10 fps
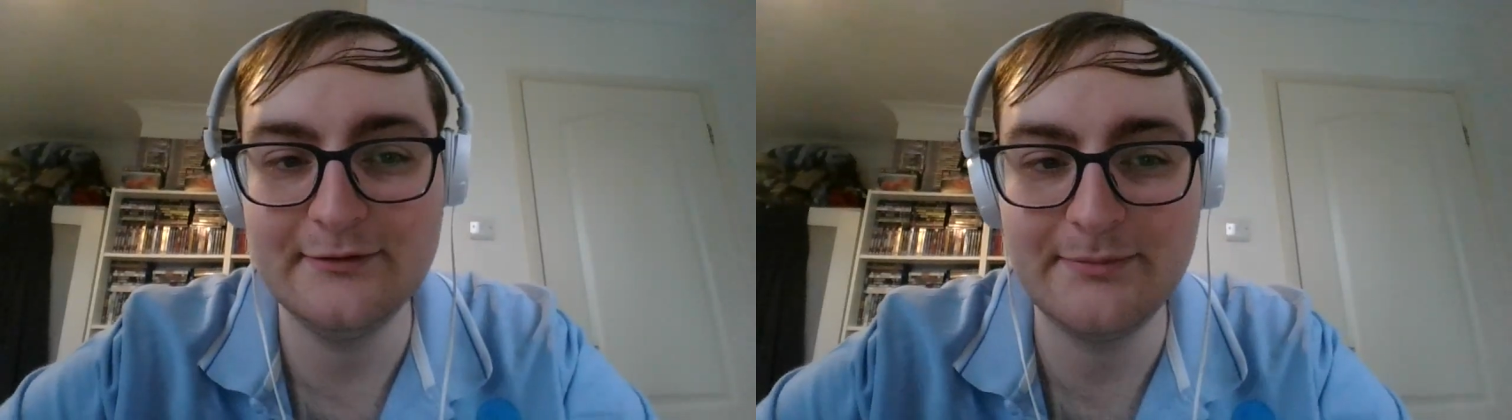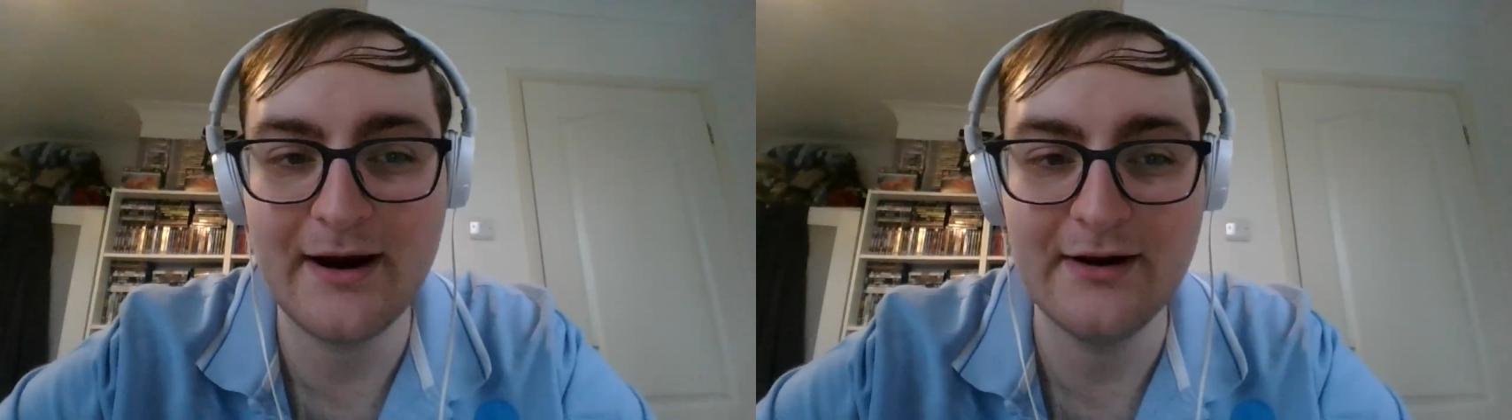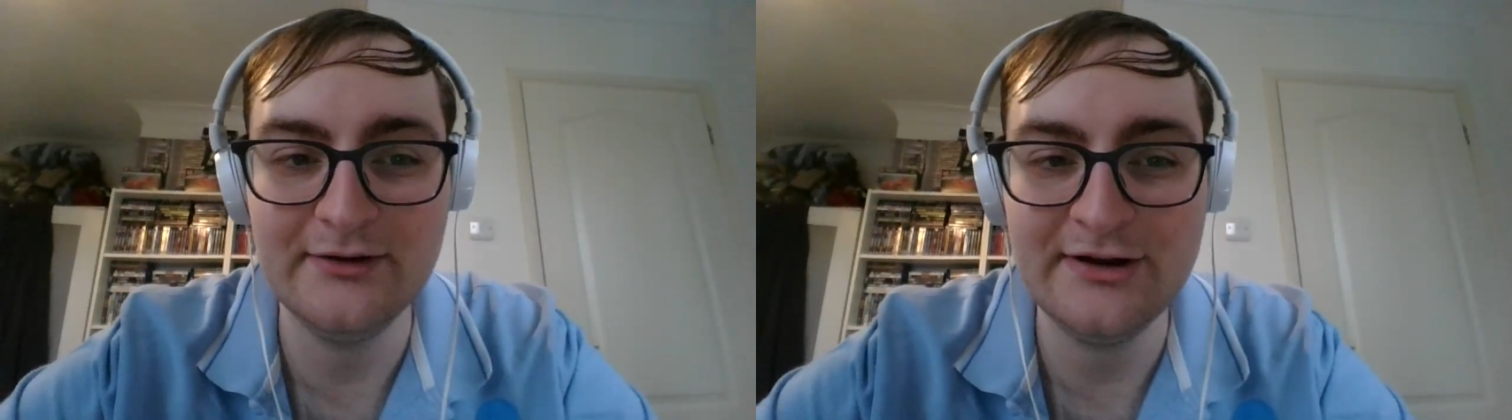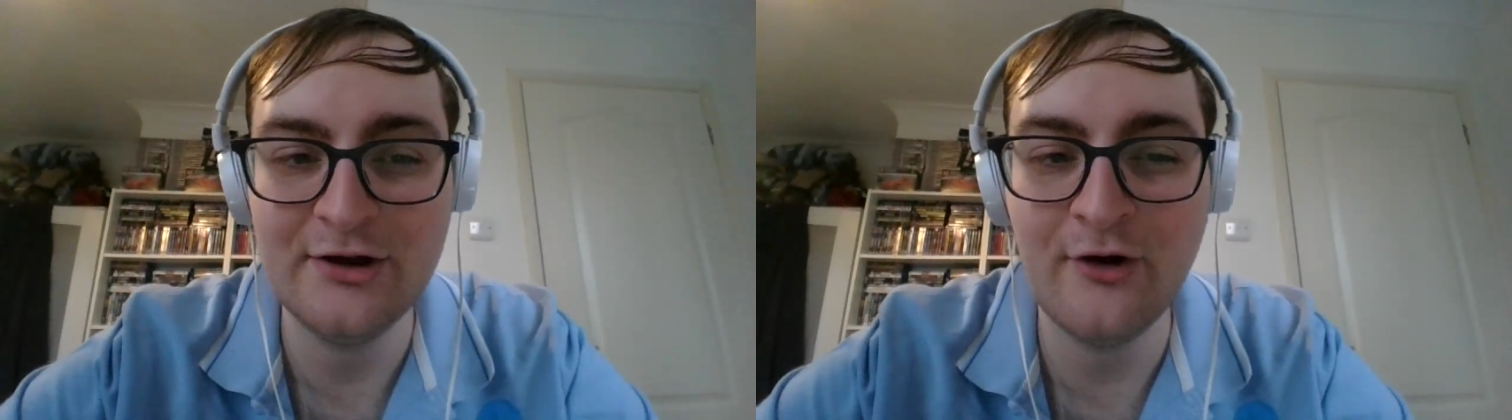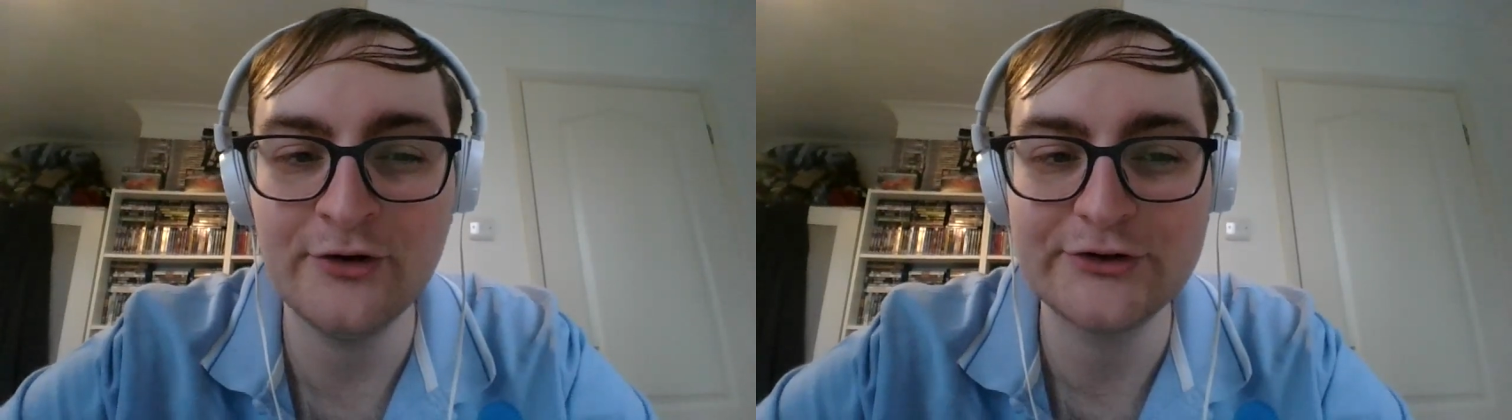apparently
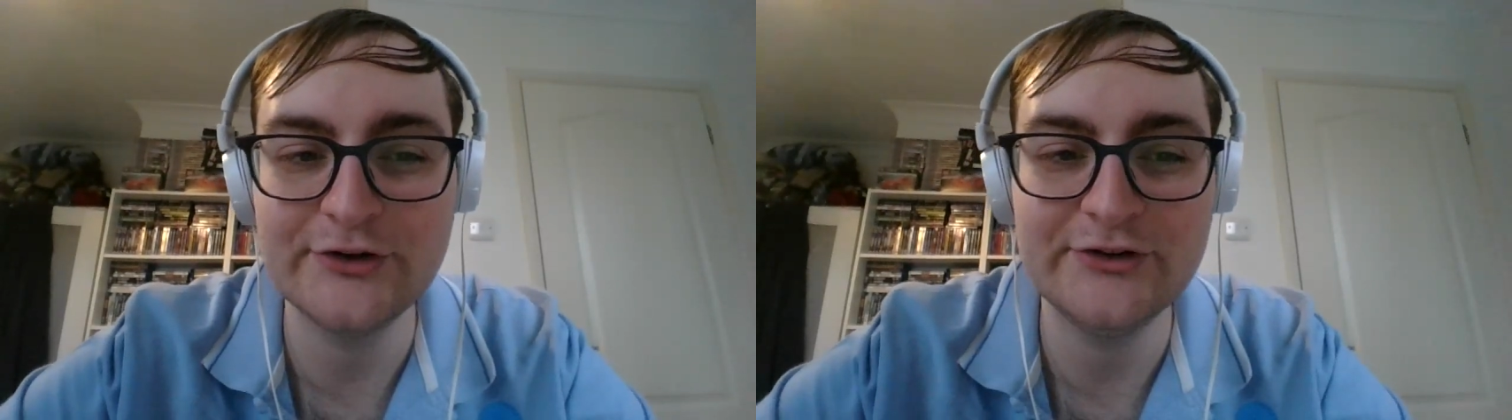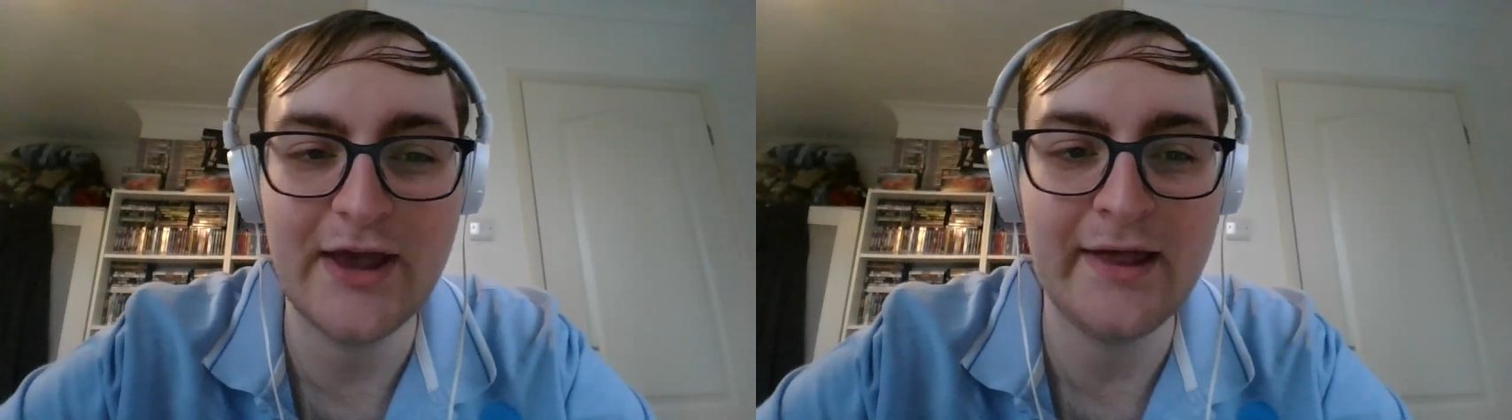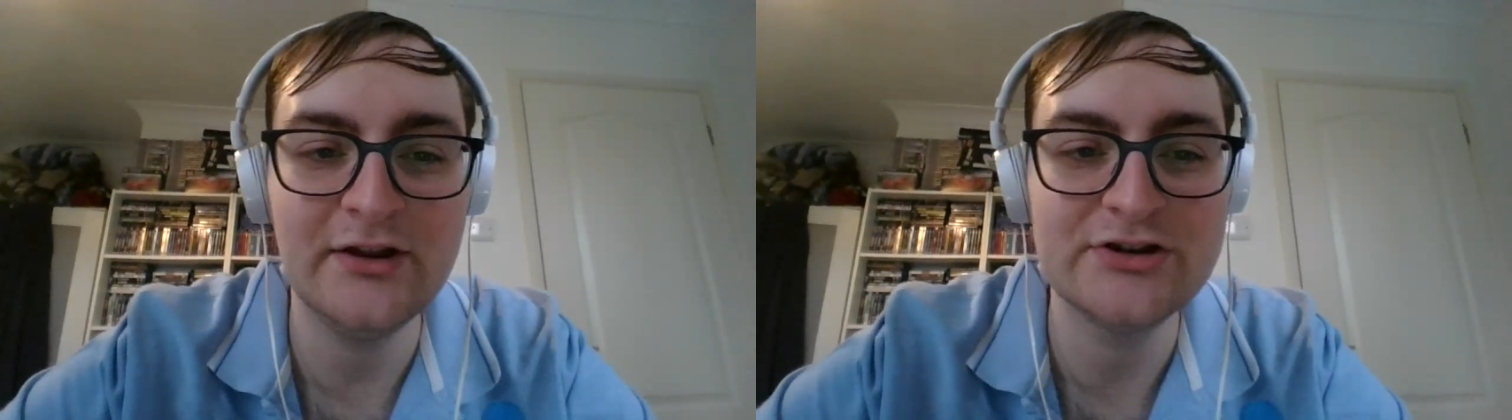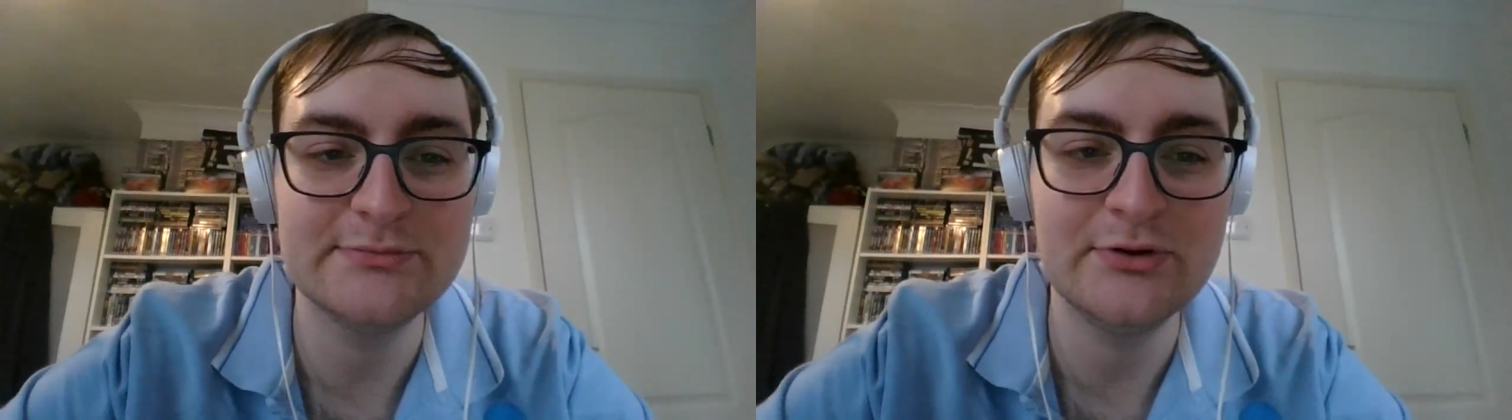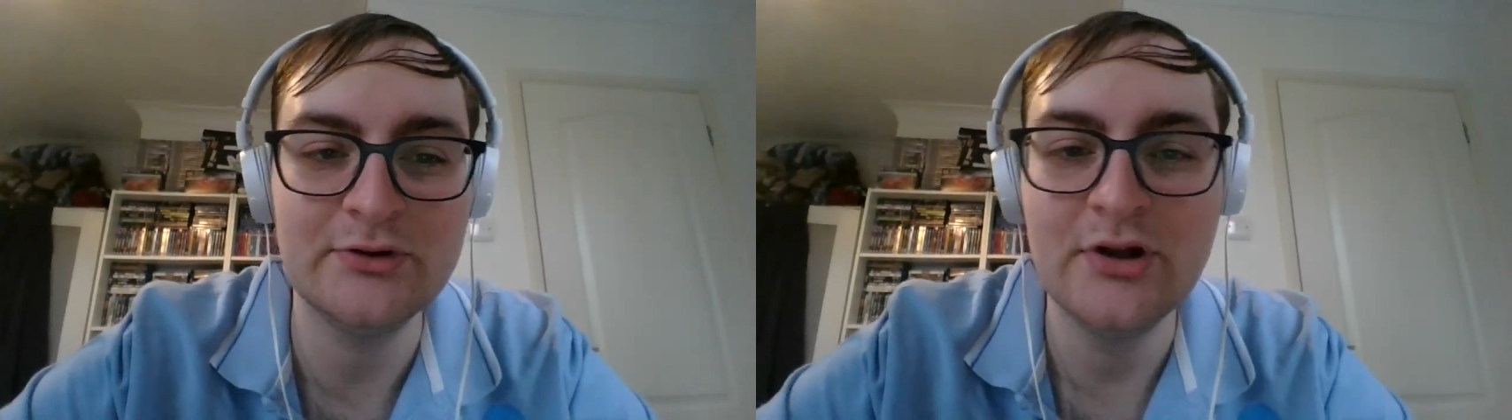
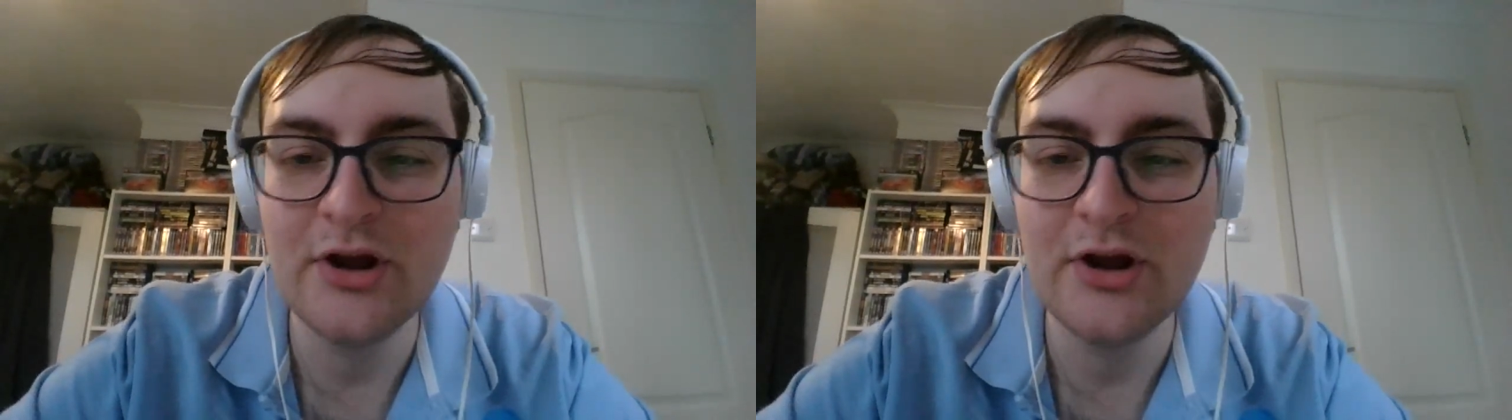Oscars-eligible